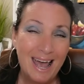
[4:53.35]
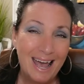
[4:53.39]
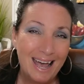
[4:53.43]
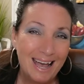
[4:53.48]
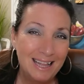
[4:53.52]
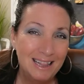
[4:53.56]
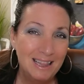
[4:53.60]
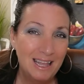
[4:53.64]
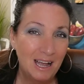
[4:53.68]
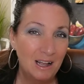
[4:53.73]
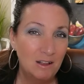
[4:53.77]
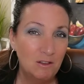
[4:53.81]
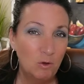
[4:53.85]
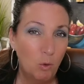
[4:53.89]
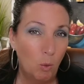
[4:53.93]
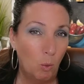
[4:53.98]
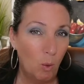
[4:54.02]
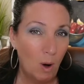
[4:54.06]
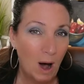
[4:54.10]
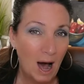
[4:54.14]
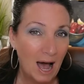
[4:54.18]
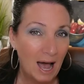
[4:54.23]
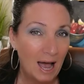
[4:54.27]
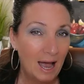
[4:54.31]
And that's
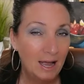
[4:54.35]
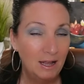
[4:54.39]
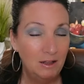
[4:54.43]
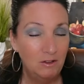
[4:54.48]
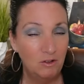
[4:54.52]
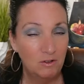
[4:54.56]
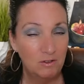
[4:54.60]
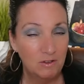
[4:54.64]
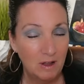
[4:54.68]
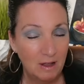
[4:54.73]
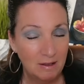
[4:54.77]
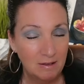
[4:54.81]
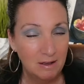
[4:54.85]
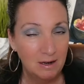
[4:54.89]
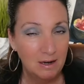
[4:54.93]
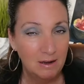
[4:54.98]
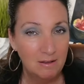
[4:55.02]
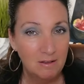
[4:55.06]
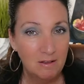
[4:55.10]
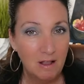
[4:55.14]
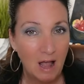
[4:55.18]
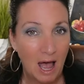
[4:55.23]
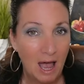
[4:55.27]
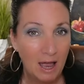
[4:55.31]
why, just as an
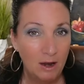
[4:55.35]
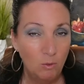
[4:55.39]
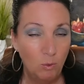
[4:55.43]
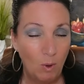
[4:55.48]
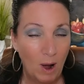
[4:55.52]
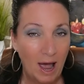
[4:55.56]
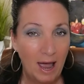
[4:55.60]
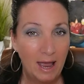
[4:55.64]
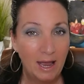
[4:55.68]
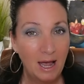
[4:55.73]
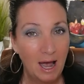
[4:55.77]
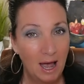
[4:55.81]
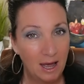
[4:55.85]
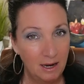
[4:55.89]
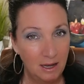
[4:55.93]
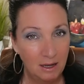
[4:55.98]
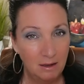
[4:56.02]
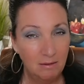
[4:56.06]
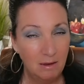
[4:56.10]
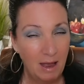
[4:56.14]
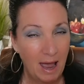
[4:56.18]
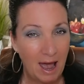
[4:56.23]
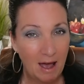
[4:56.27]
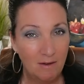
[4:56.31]
aside, why I kind of
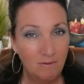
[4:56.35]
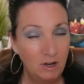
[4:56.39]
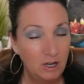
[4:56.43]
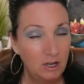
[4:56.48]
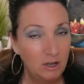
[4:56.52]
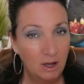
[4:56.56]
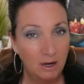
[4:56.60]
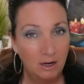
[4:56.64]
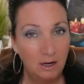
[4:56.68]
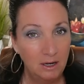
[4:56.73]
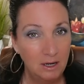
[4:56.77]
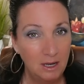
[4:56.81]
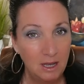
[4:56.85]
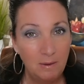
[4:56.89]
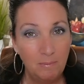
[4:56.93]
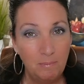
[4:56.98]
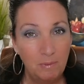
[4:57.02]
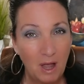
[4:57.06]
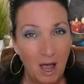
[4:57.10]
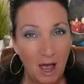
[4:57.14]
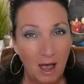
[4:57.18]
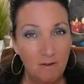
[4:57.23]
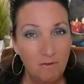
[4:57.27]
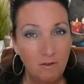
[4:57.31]
haven't done a deep
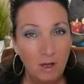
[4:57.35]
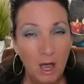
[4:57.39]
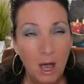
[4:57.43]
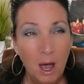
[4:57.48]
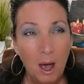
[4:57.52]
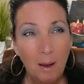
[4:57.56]
dive,